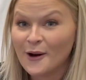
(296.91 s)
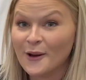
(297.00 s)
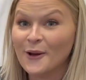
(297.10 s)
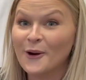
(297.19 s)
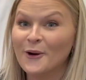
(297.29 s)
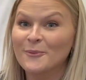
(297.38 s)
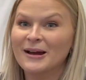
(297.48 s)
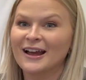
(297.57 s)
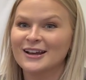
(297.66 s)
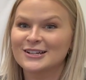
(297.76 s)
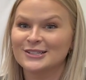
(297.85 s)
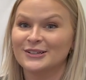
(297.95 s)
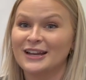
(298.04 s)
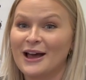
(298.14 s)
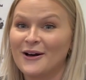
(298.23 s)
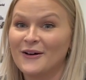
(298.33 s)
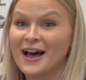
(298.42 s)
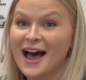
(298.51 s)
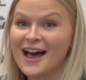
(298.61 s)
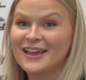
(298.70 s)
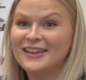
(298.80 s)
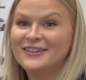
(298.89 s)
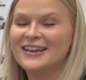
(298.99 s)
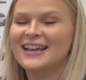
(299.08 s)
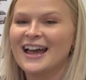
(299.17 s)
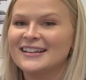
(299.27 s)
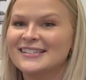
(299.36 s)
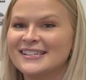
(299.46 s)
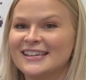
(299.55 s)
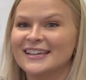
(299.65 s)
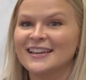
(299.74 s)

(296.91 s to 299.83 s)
And oh my gosh, look at how, you can kind of see it.